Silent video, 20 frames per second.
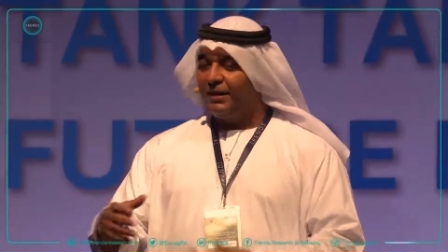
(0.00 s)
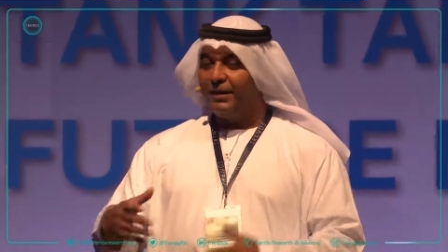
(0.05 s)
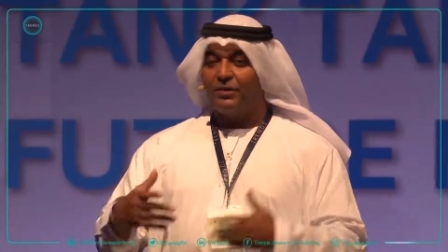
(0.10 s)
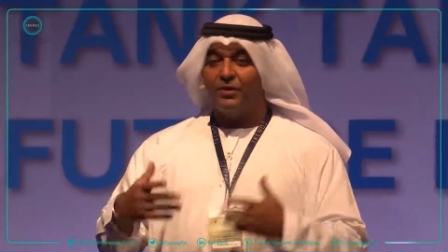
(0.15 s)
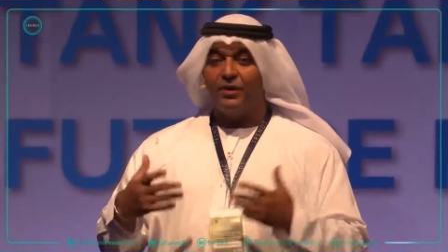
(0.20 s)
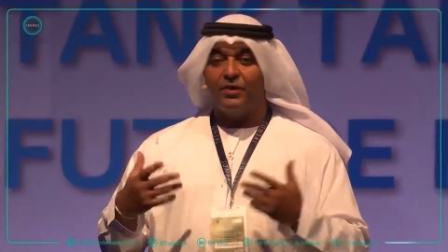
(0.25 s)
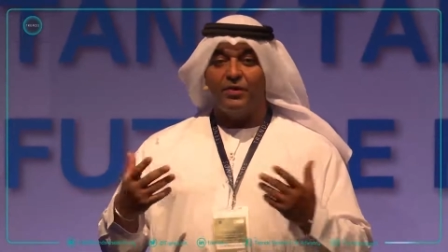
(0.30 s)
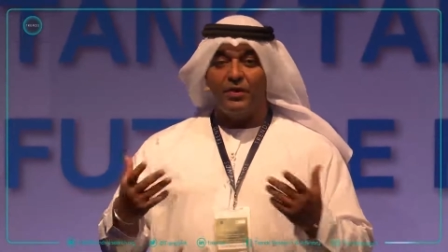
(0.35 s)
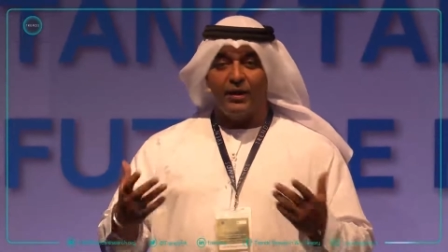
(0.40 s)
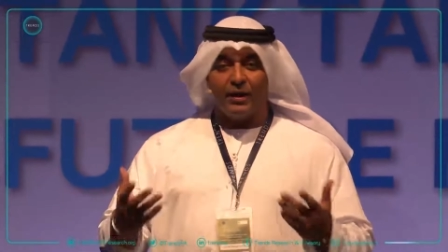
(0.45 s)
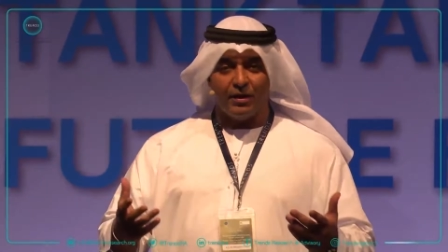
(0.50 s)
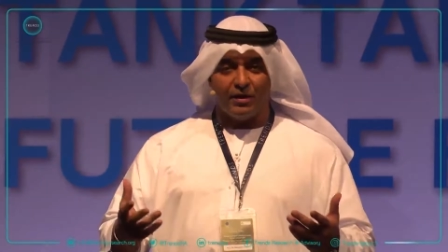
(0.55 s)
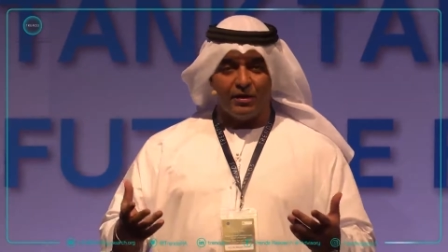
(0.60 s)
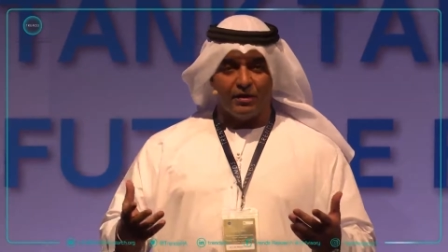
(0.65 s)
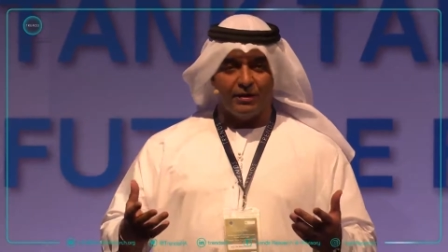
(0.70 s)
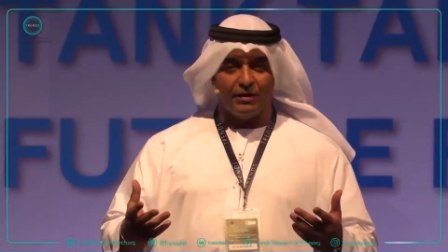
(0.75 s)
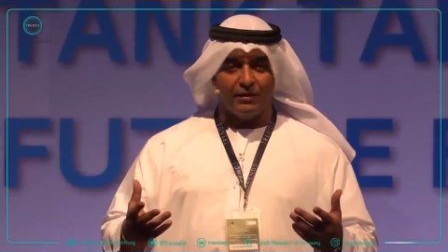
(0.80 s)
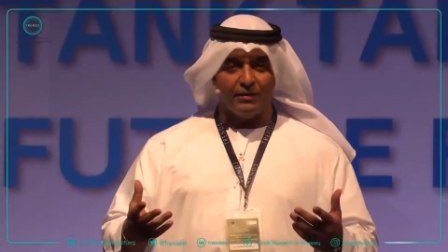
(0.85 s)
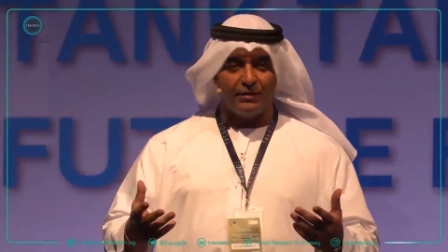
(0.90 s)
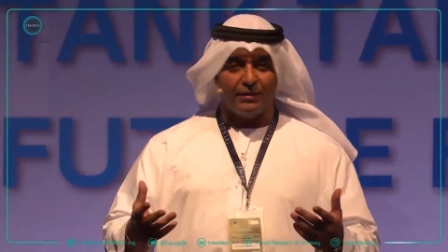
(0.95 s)
the
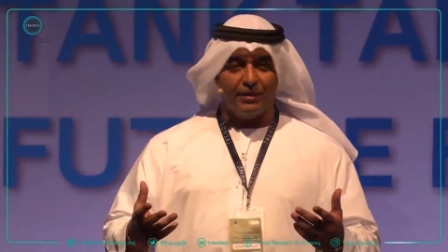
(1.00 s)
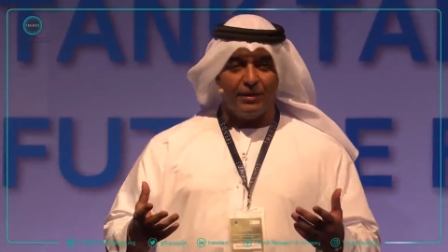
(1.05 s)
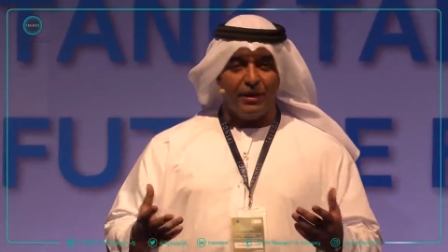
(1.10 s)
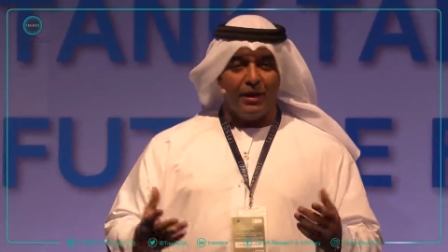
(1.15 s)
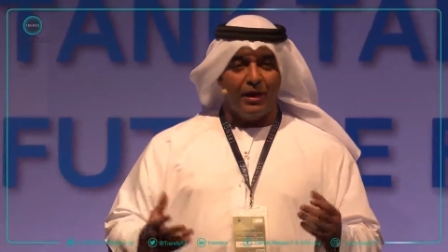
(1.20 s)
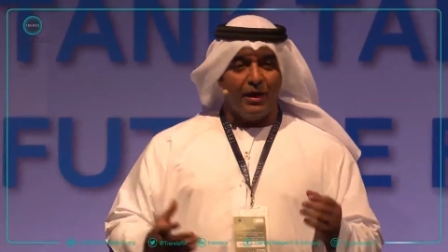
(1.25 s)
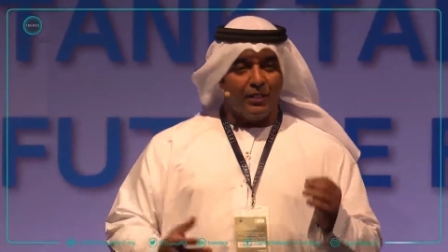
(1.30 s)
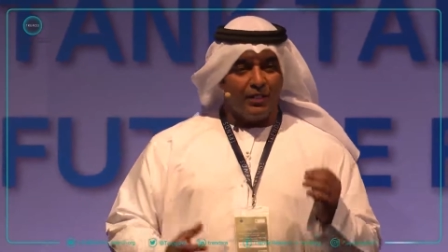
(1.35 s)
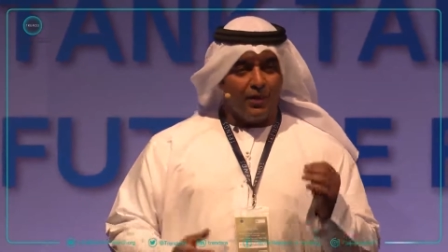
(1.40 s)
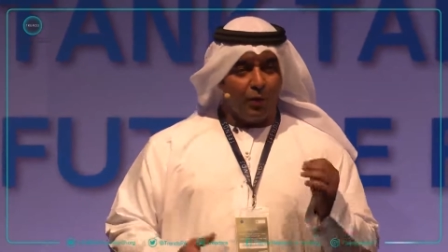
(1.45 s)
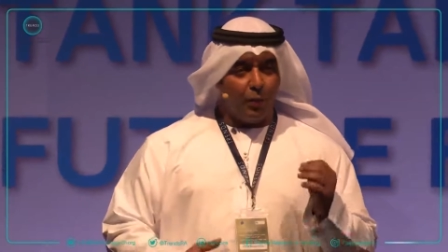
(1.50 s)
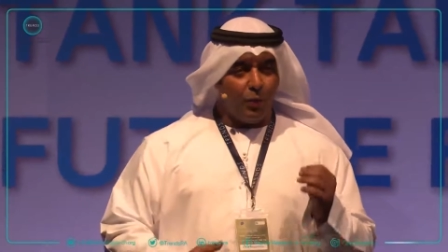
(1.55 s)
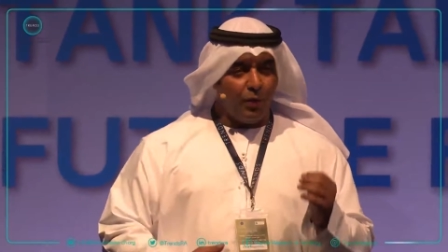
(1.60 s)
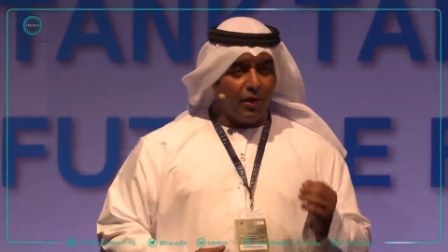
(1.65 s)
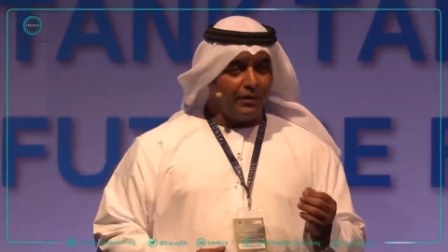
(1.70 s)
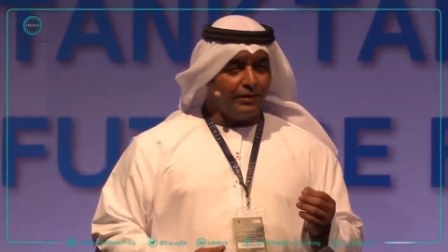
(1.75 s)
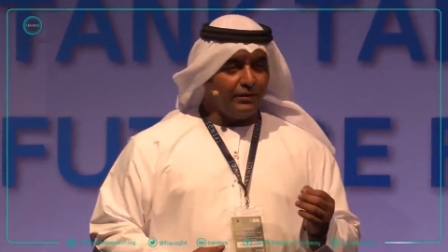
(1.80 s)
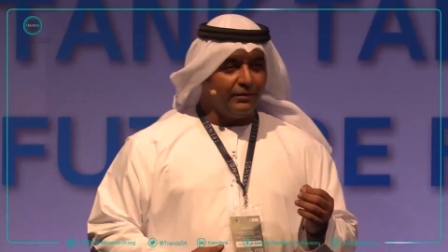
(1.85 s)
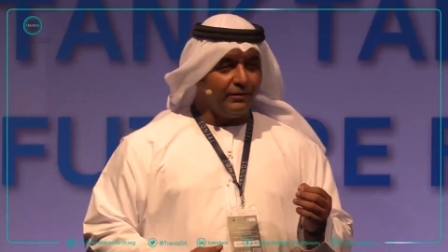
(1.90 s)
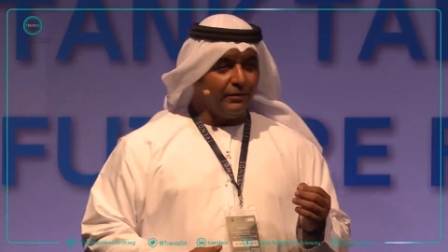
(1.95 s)
thinker the
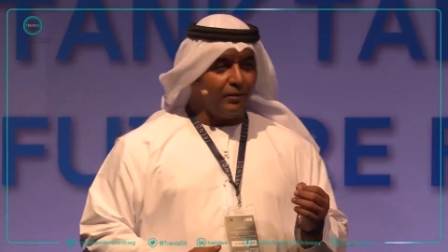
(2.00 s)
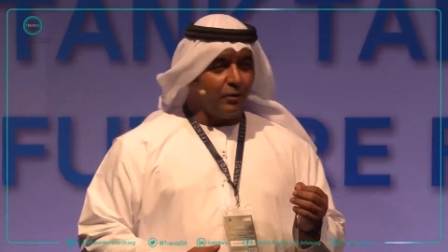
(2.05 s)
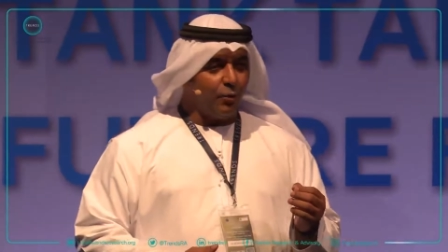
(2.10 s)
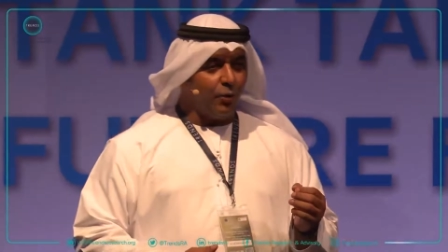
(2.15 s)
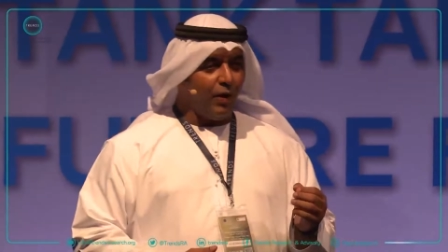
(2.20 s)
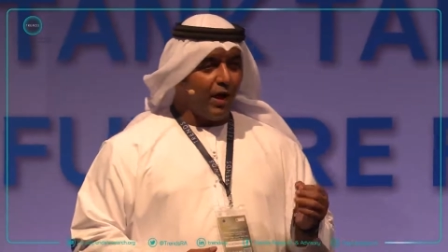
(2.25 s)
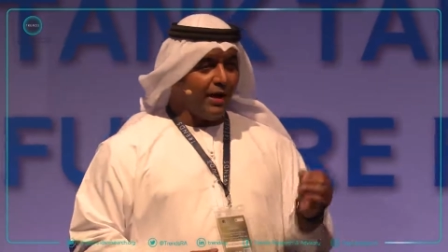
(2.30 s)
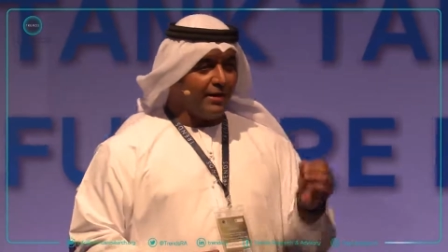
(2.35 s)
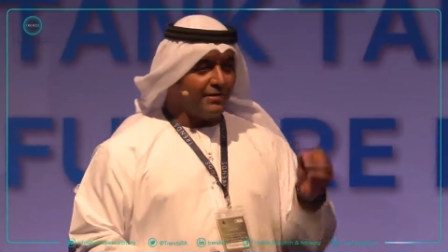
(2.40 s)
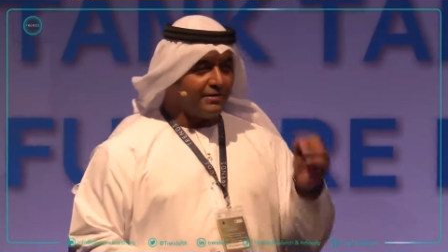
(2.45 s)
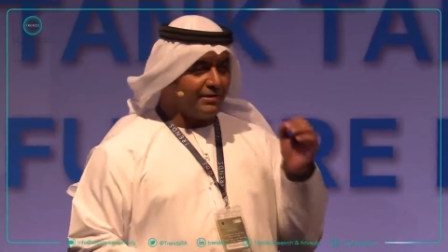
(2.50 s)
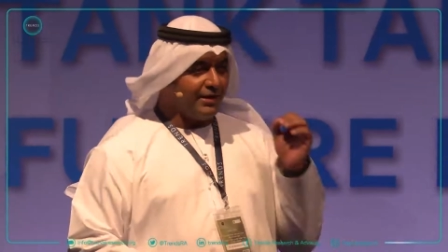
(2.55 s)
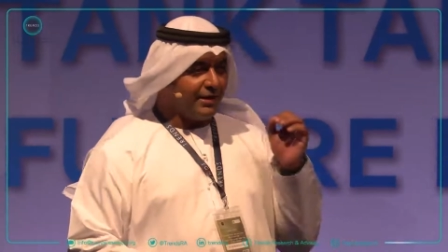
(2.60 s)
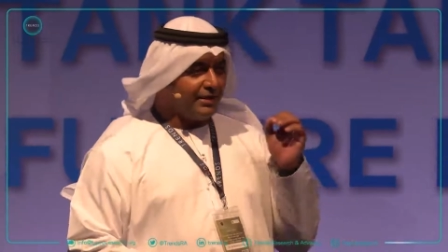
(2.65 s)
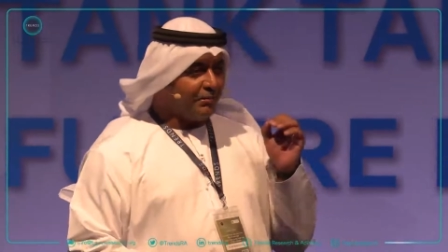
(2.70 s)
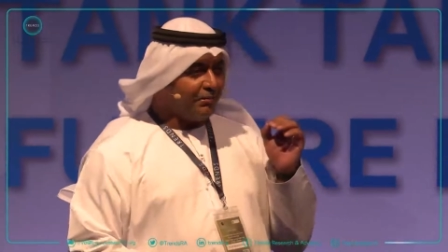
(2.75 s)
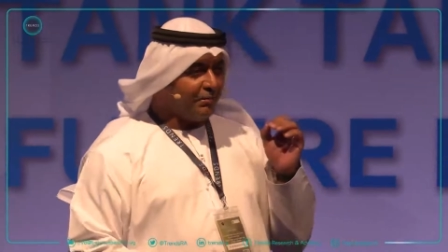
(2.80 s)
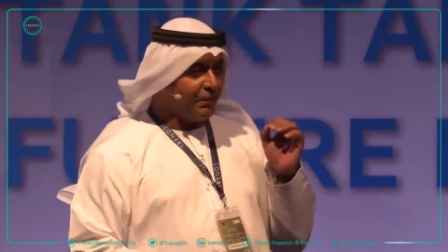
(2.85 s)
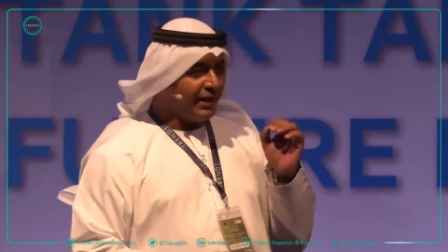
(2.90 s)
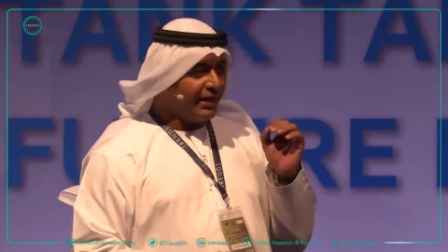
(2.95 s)
one who has
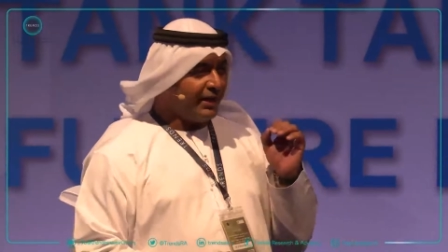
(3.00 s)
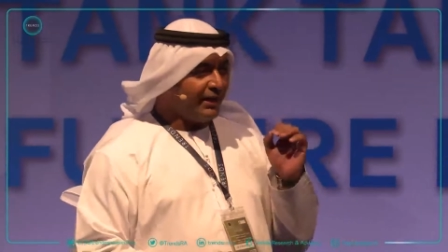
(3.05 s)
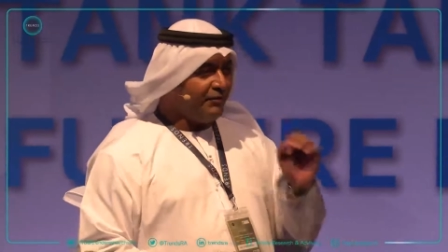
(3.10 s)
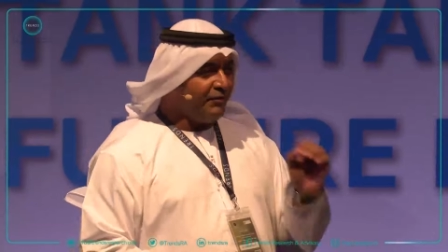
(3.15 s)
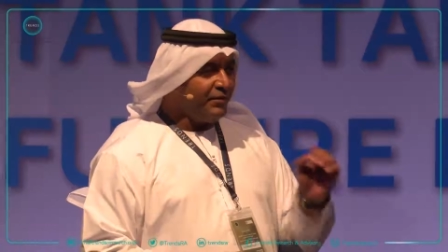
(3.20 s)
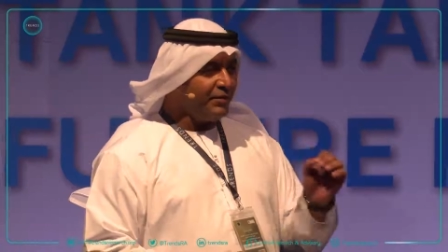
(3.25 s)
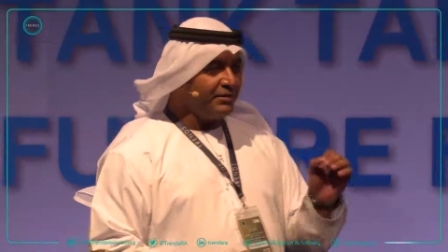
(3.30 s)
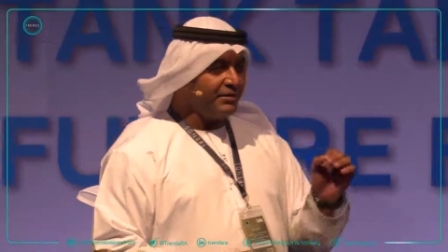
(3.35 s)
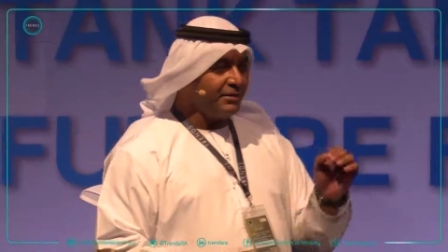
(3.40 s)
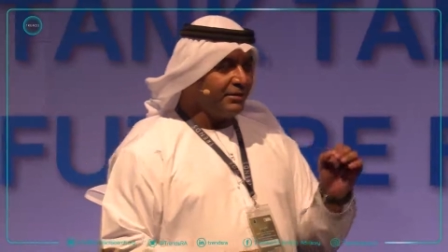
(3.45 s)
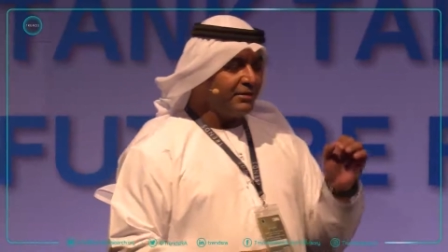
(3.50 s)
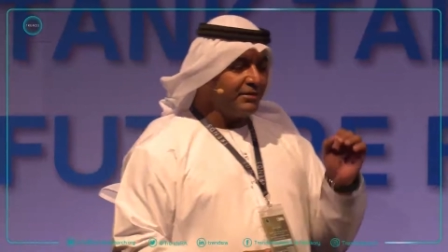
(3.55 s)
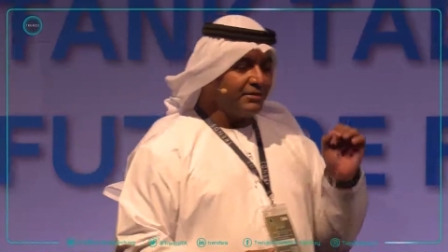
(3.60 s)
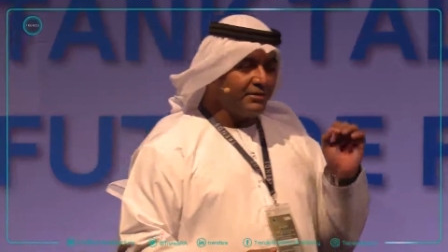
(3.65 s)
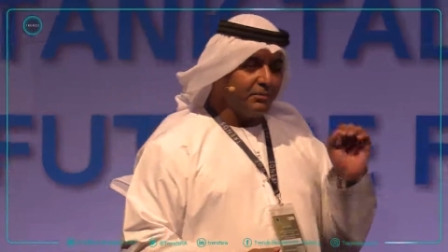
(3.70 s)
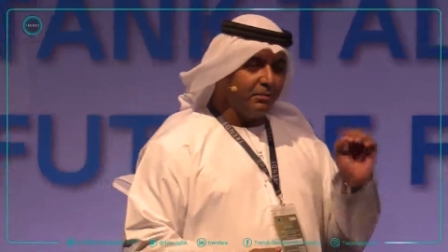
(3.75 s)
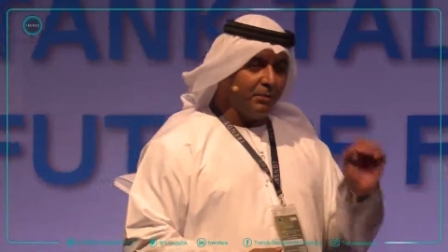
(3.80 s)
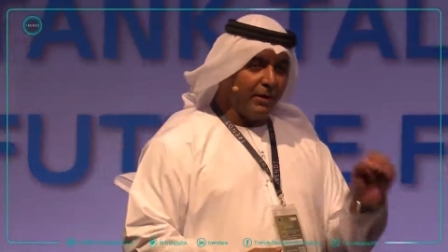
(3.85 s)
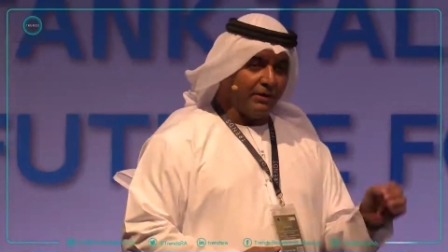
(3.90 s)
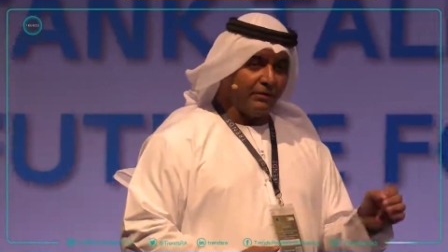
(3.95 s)
that magnificent
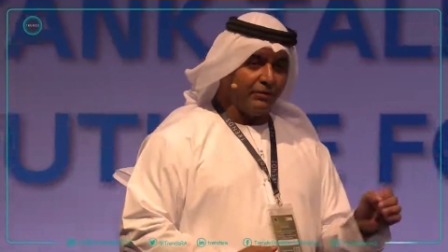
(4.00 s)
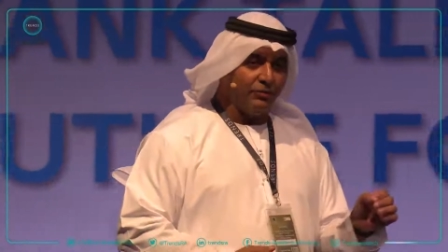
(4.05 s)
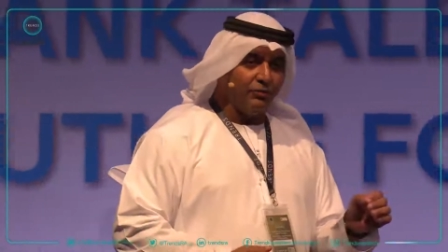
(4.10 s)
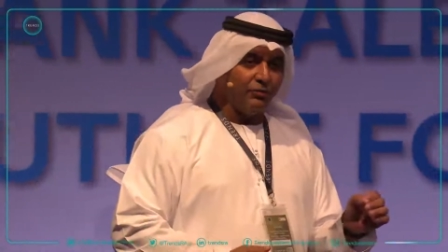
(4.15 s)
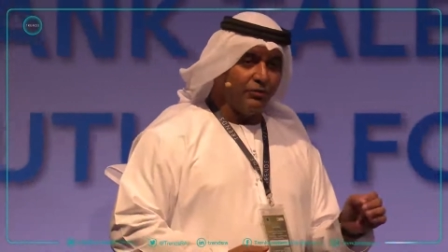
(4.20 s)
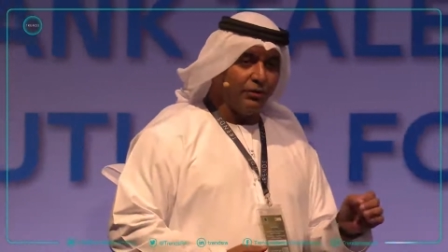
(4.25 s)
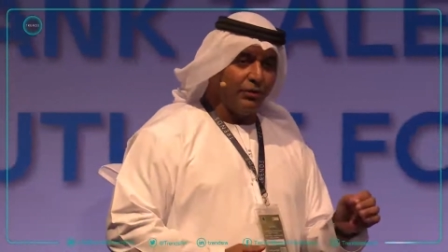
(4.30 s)
sponge